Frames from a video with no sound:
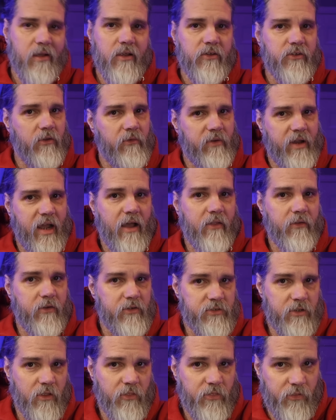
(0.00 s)
So now
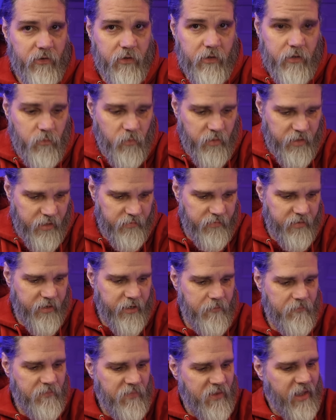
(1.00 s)
there's a third one in
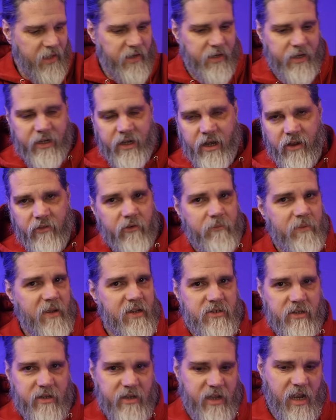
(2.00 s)
there. And any other
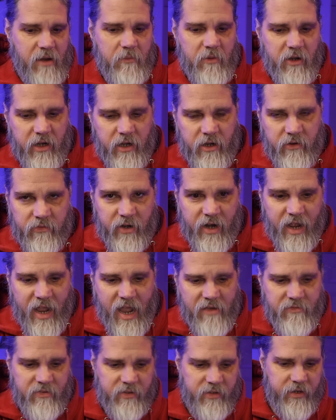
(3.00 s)
piece of camera gear that I have in